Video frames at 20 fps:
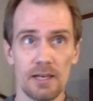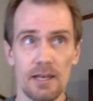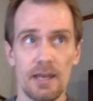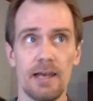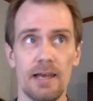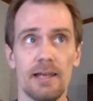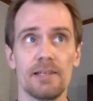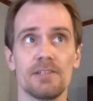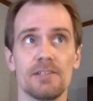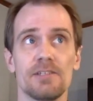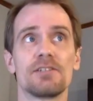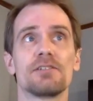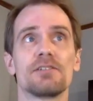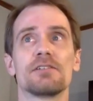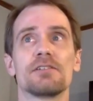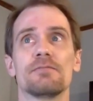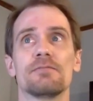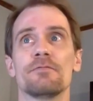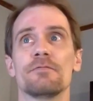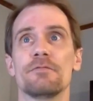has
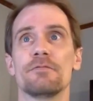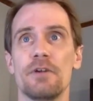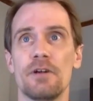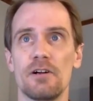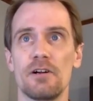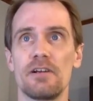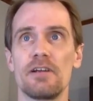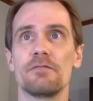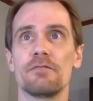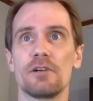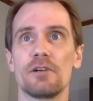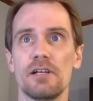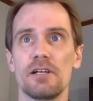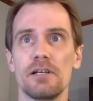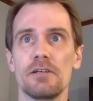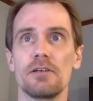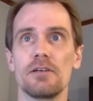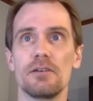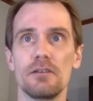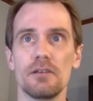some very, very,
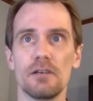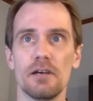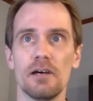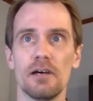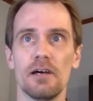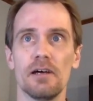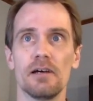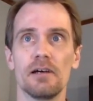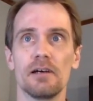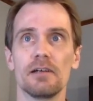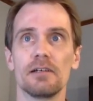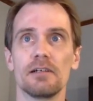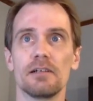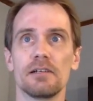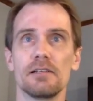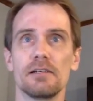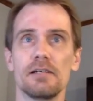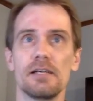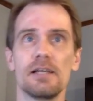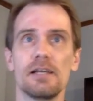
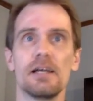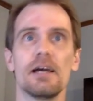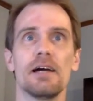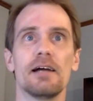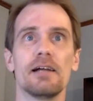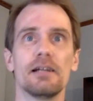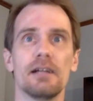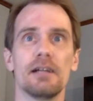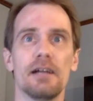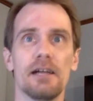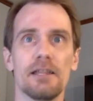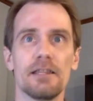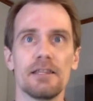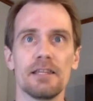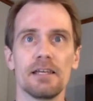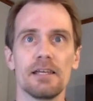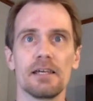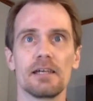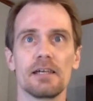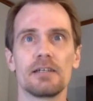I
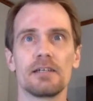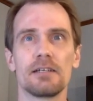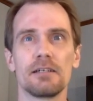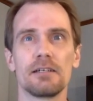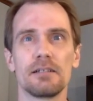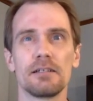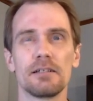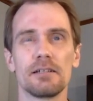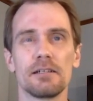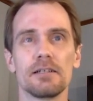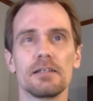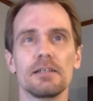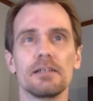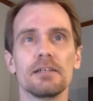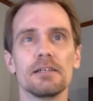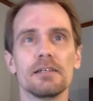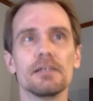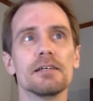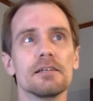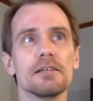think,
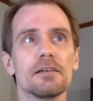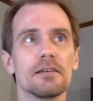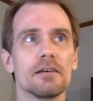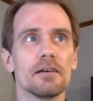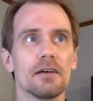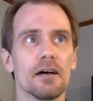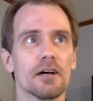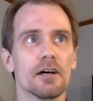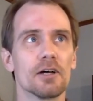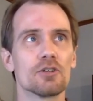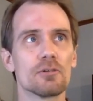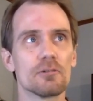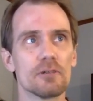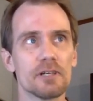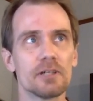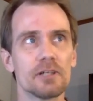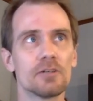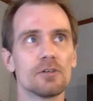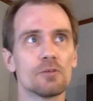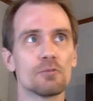
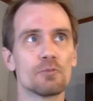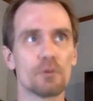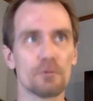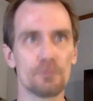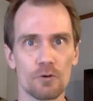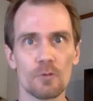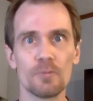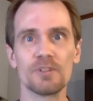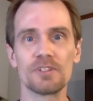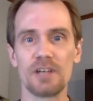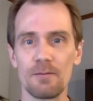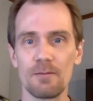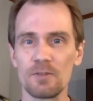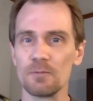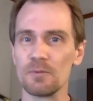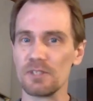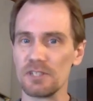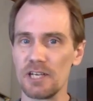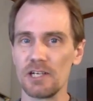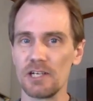critical performance
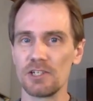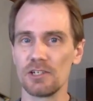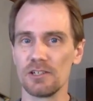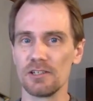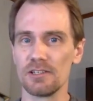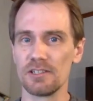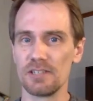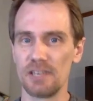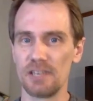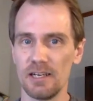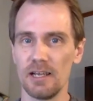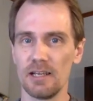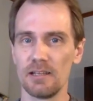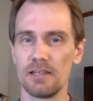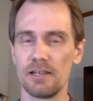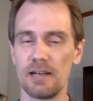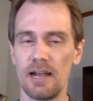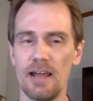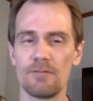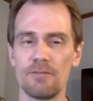optimizations in it
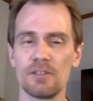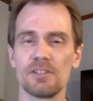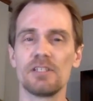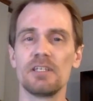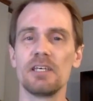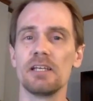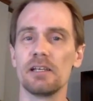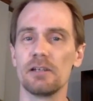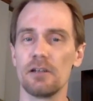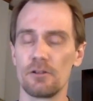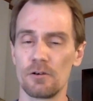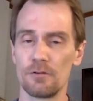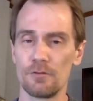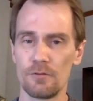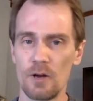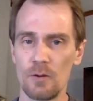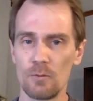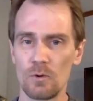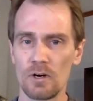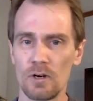that I haven't seen in other
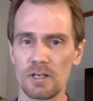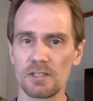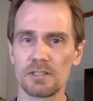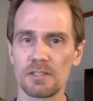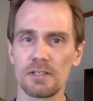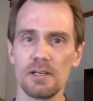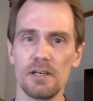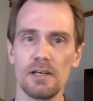frameworks.